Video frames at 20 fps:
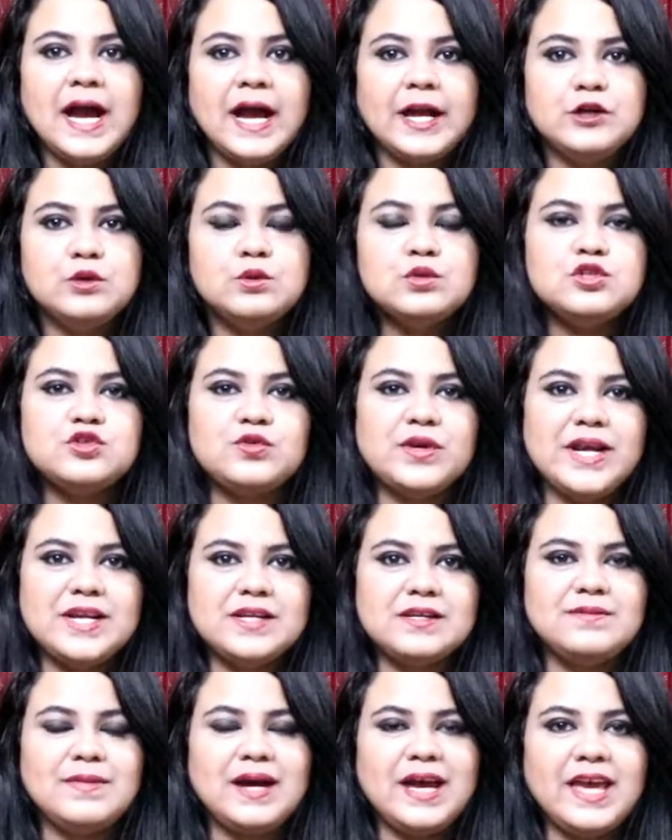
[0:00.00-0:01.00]
I do
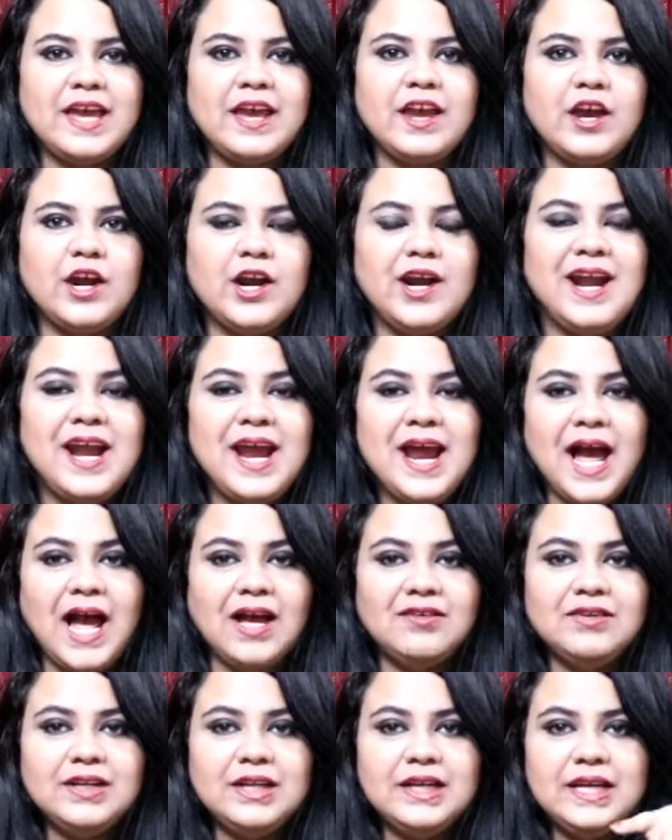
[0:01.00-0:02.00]
straighten my hair.
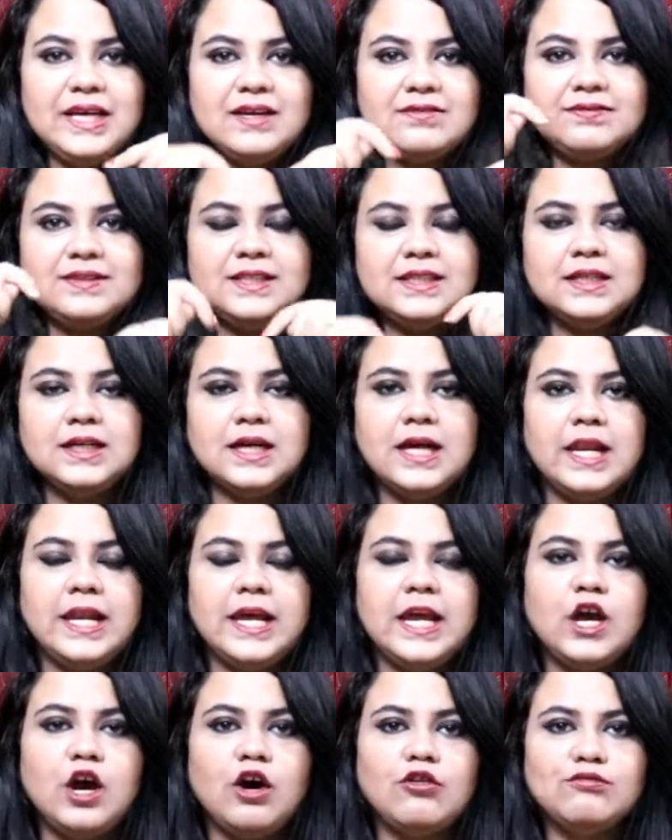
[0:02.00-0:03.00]
I will leave the
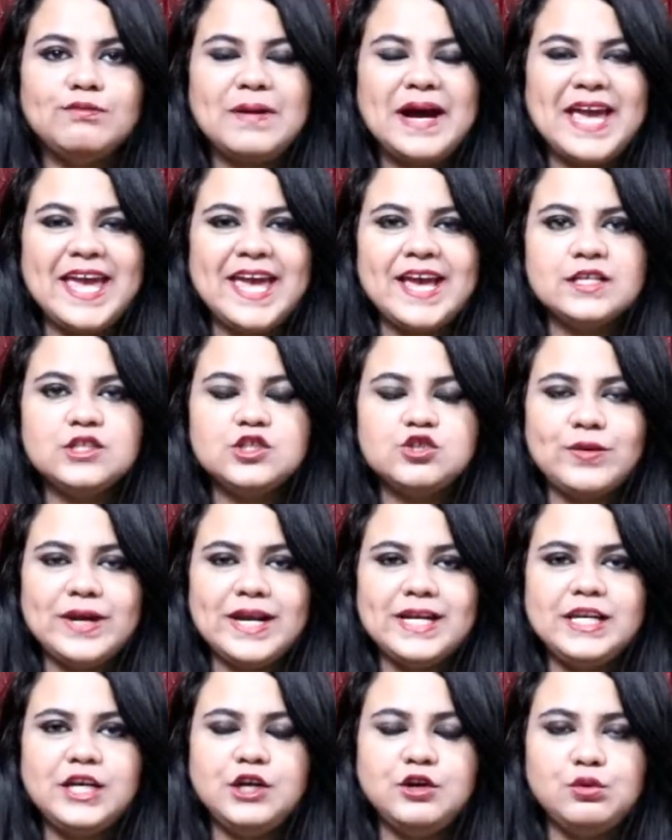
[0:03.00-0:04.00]
link of my hair
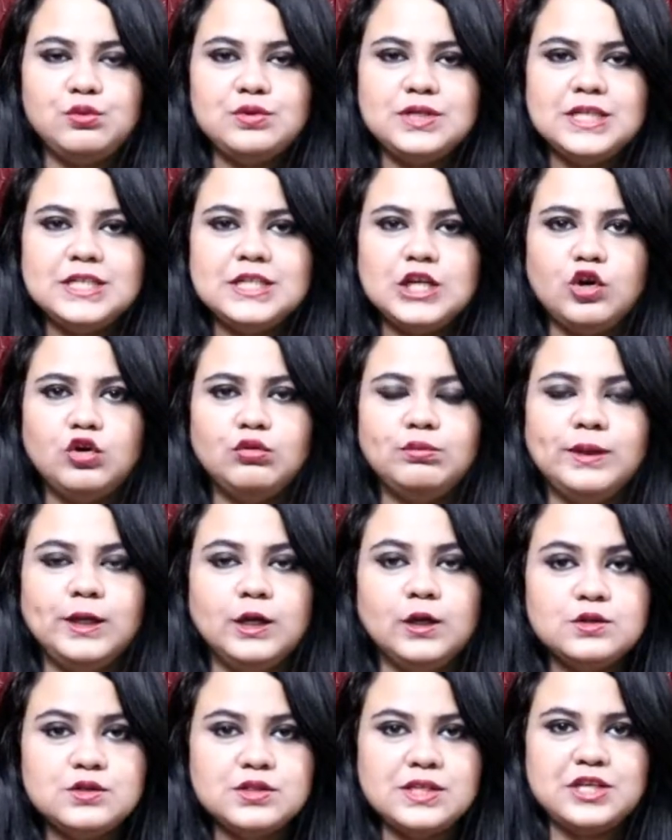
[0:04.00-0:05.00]
straightening routine down
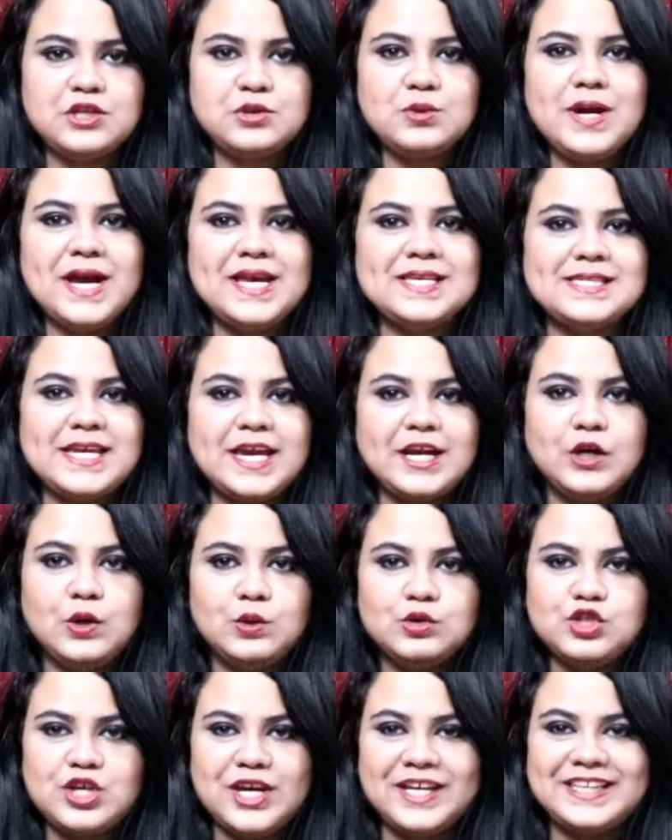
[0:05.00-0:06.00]
below so that you guys can
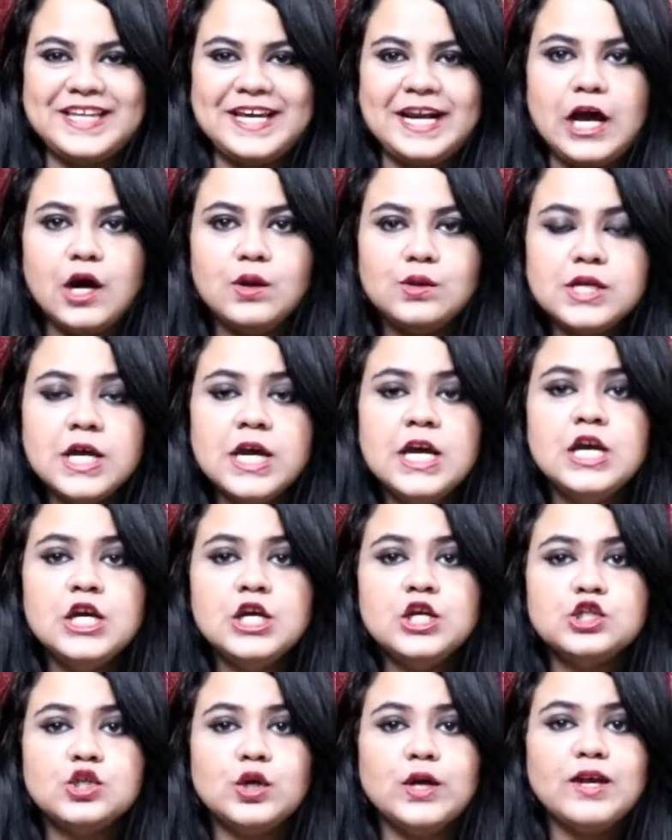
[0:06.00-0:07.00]
go check that out.
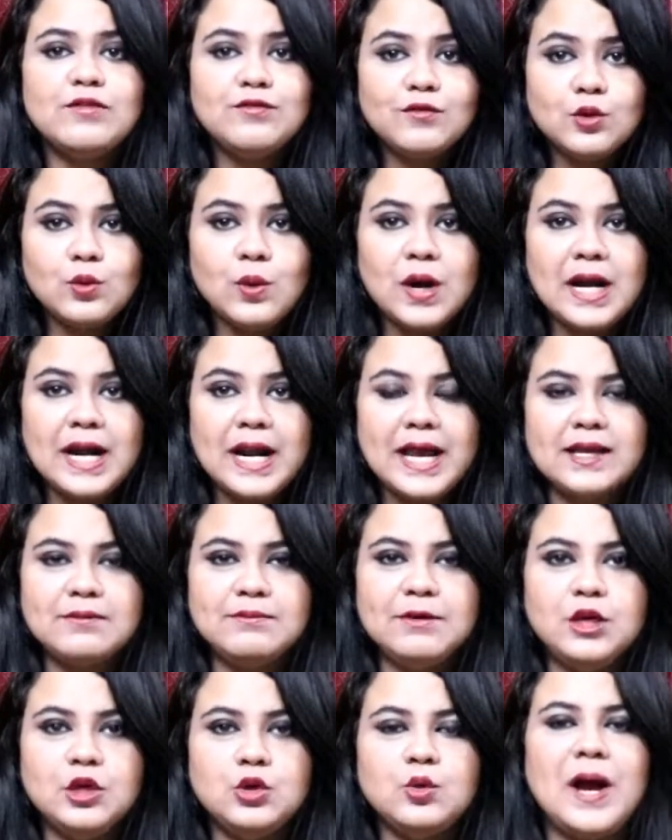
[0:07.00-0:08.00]
So if you are like
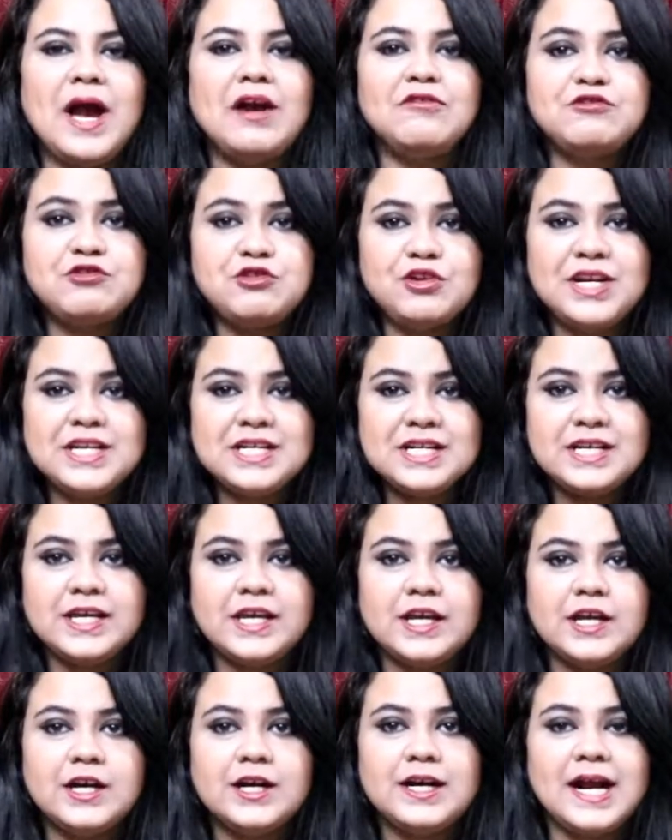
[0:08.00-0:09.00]
me, you have treated
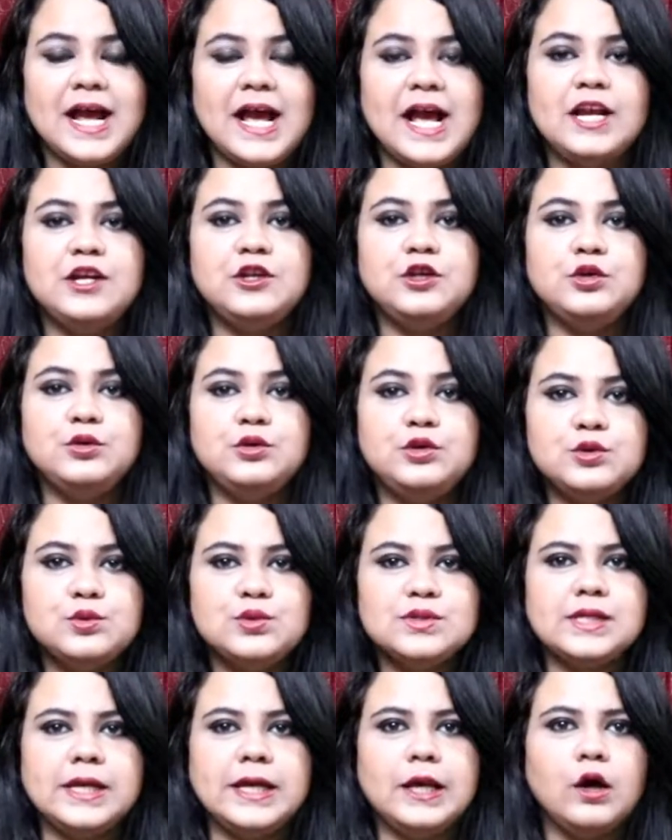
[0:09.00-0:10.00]
hair and you
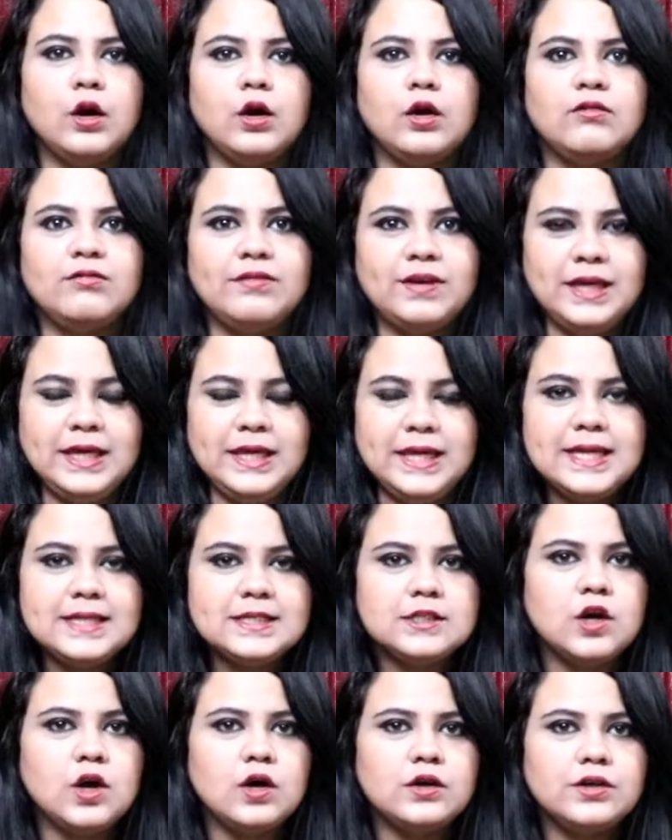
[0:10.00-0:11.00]
use a lot of
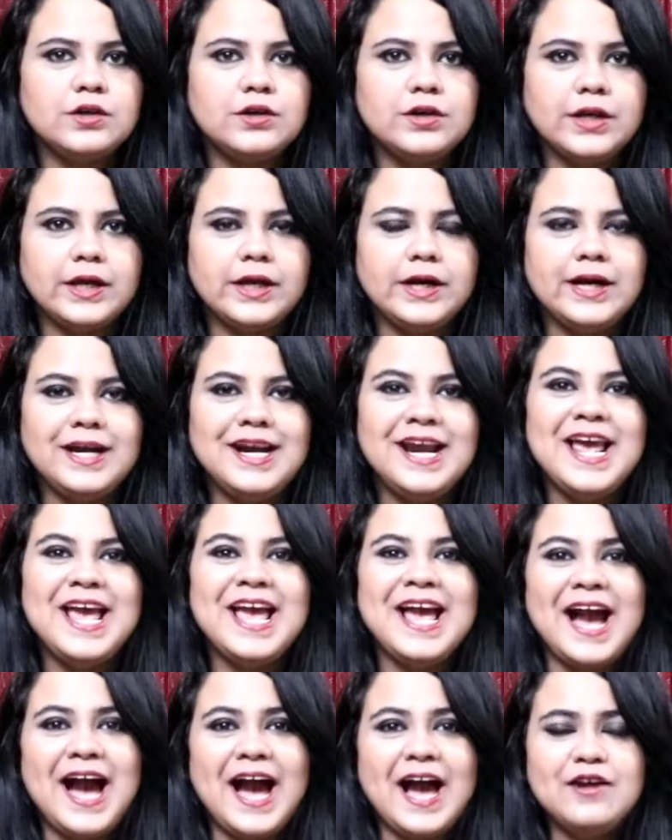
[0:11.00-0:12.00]
heat on your hair,
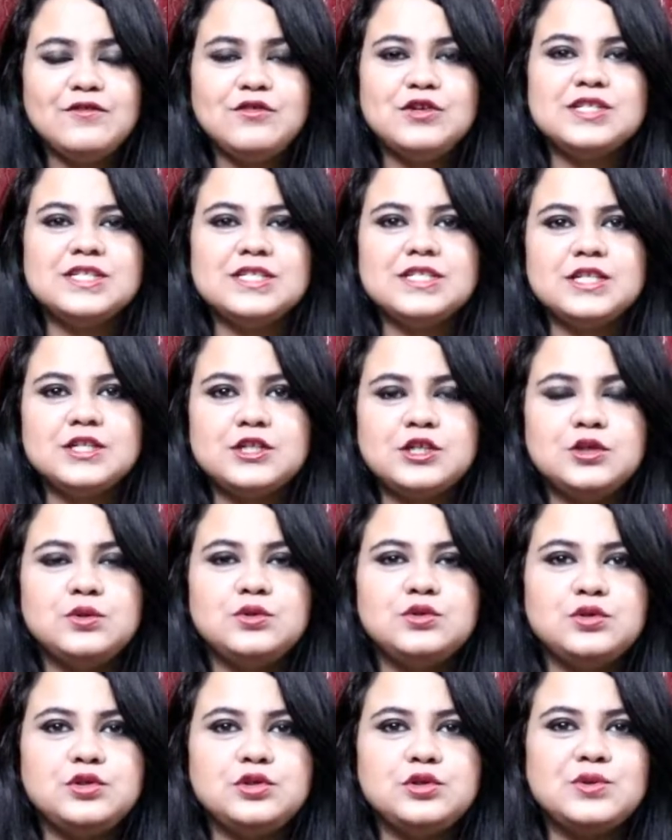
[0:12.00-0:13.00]
I would suggest you
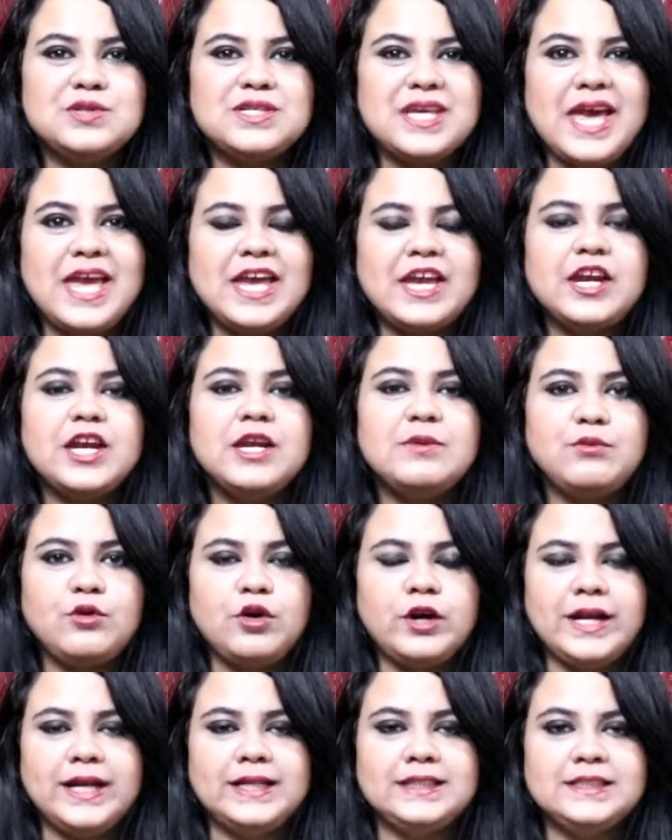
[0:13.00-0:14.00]
to use a heat
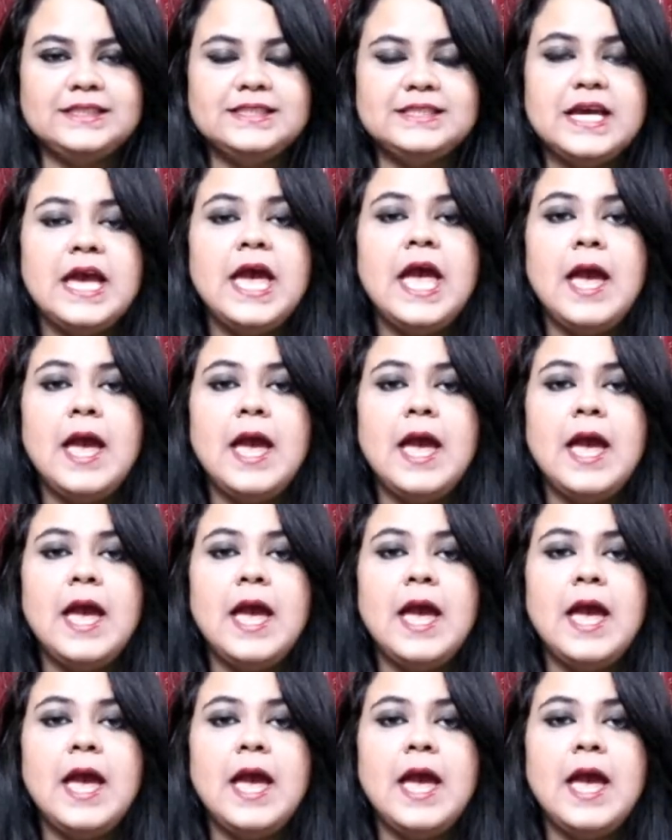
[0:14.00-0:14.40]
protectant